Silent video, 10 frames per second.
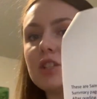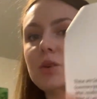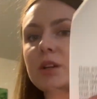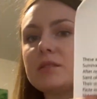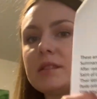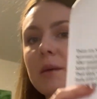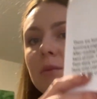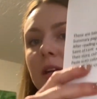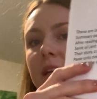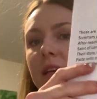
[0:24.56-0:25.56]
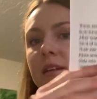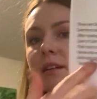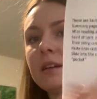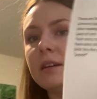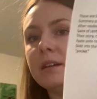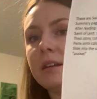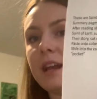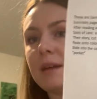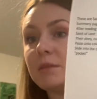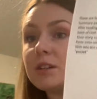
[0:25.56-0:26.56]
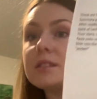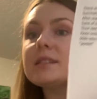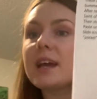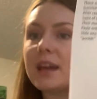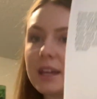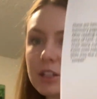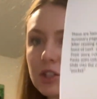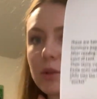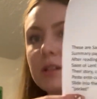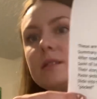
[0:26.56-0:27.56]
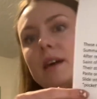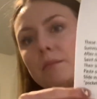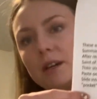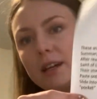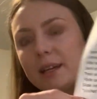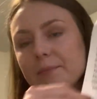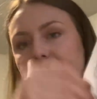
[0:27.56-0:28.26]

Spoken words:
short summary, name of your saint, short summary,